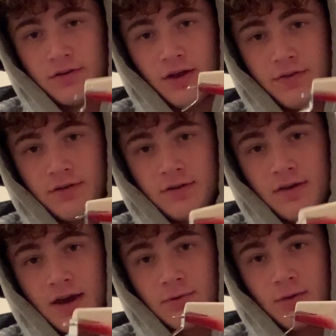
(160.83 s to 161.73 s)
Not this
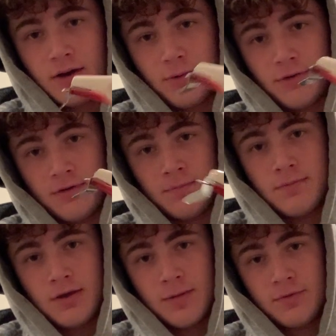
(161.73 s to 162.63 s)
exact one. It was a
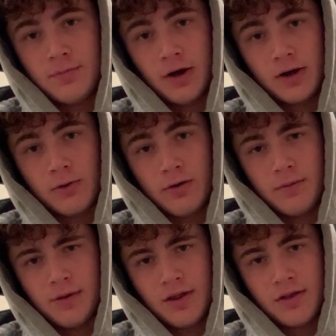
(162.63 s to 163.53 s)
Gibbs bunker one,
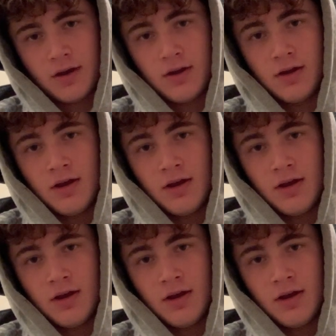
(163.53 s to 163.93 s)
but I think